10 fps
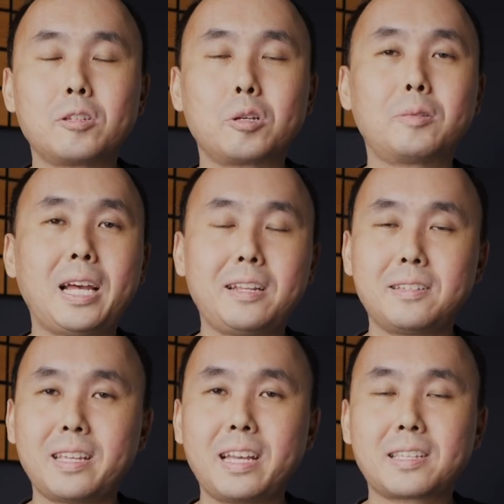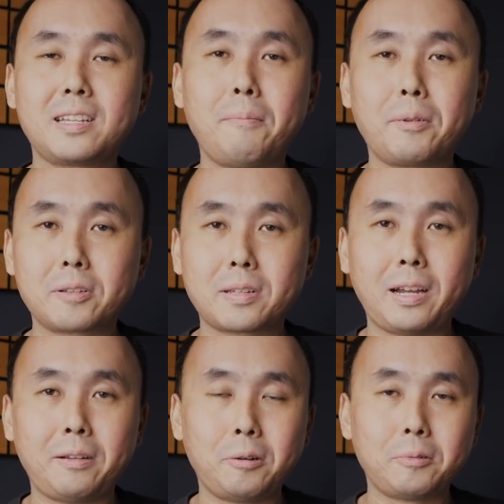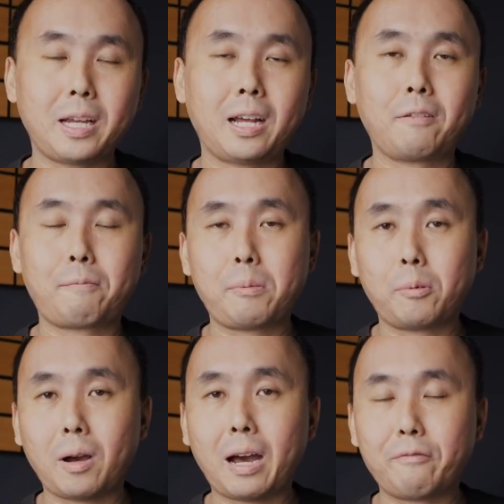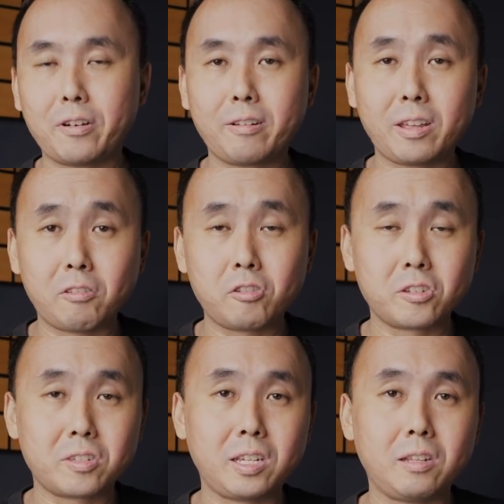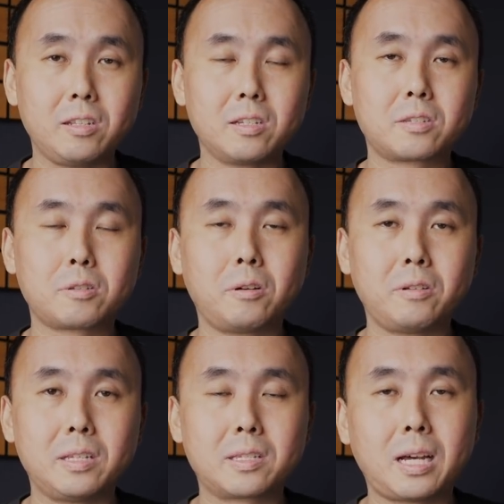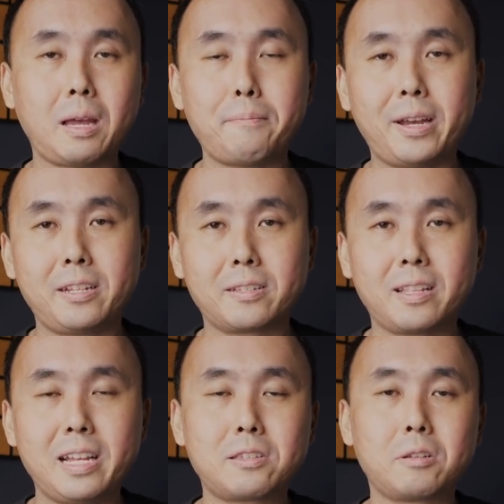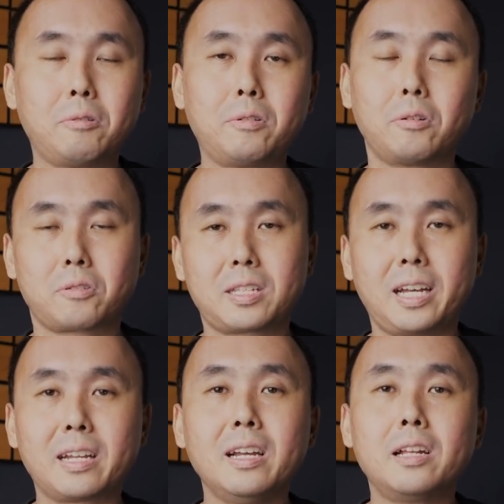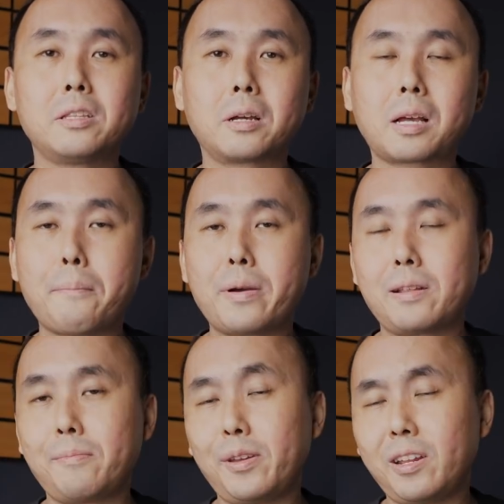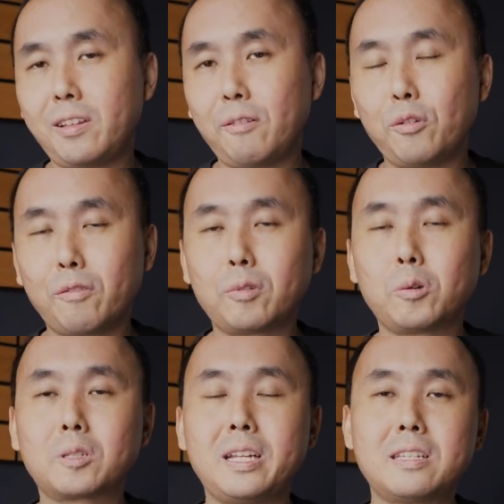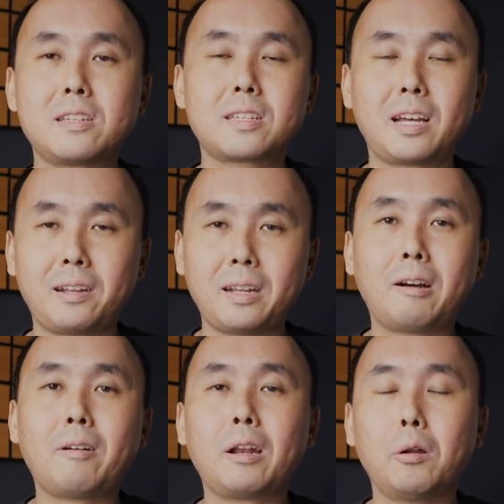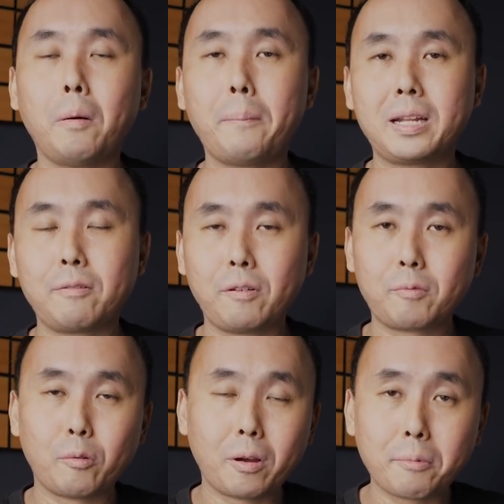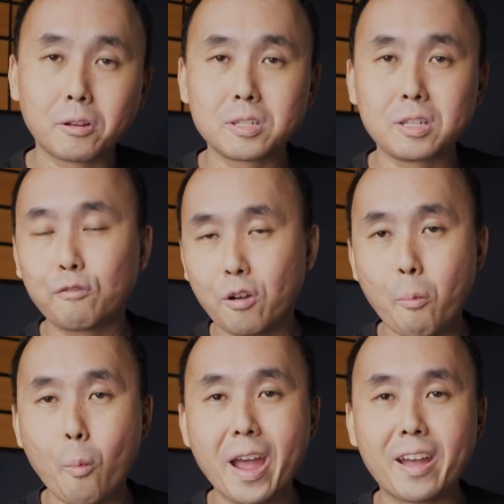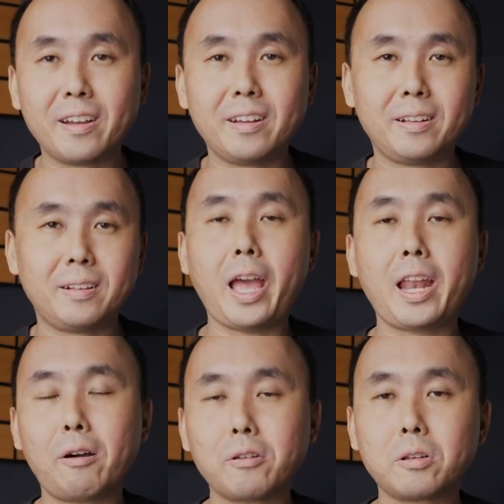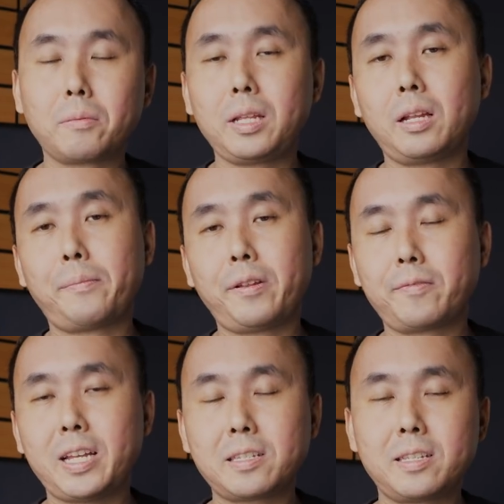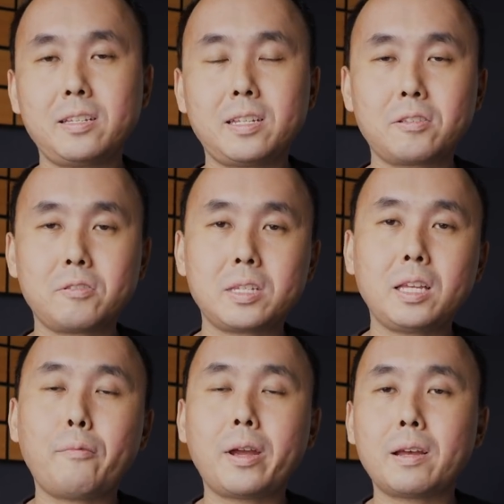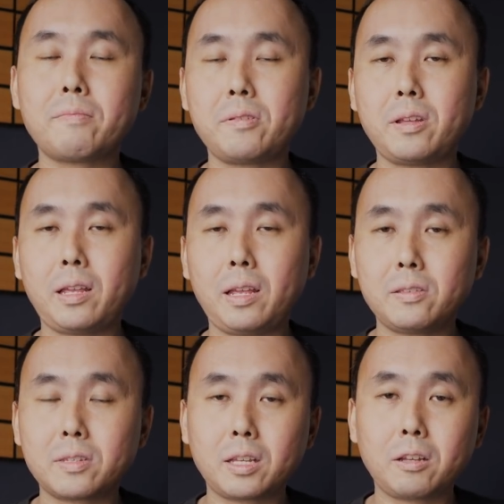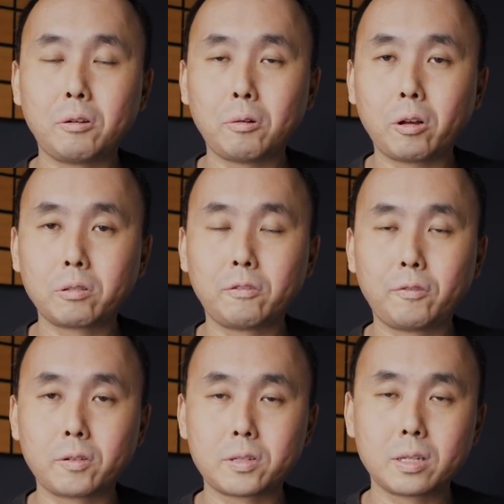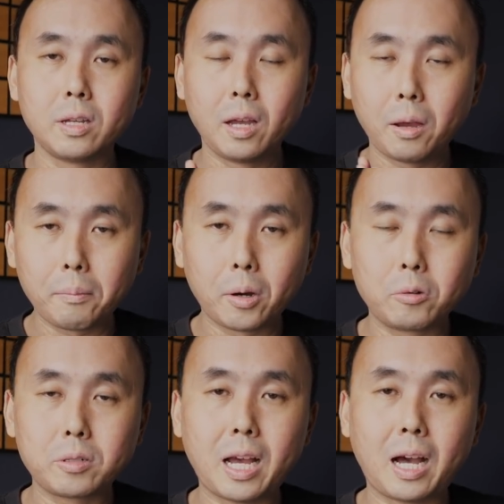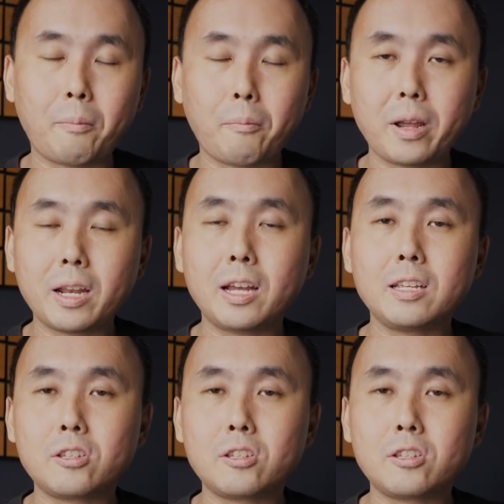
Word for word: So that is excellent because I know that a lot of people are very interested in this Sony Zeiss Batis lens. So it looks like the compatibility with those lenses are now a lot better with the 1.0 firmware. And I also did a bit of testing just to see when I'm shooting in single autofocus mode, um, when I